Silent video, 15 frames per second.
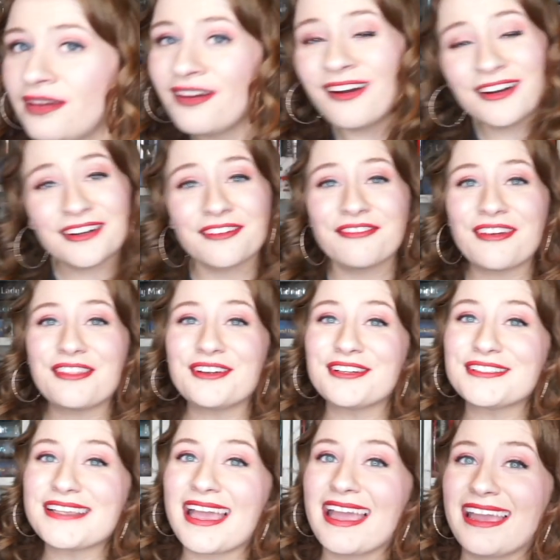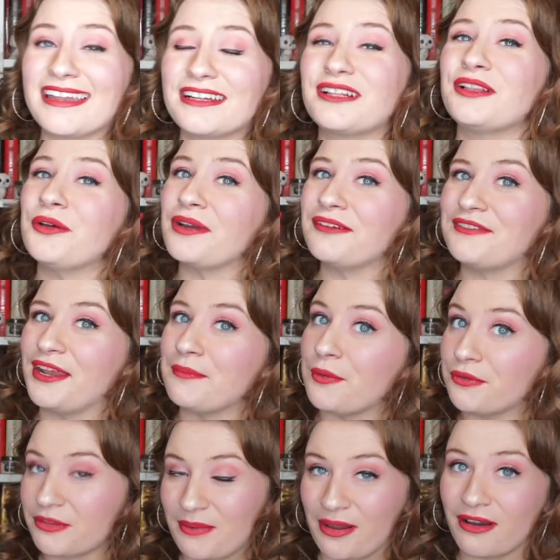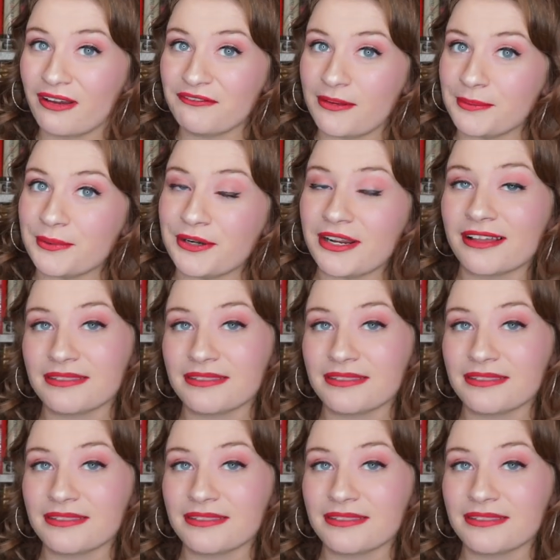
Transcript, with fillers: Heart of Feathers and Cloak of Night both come out on February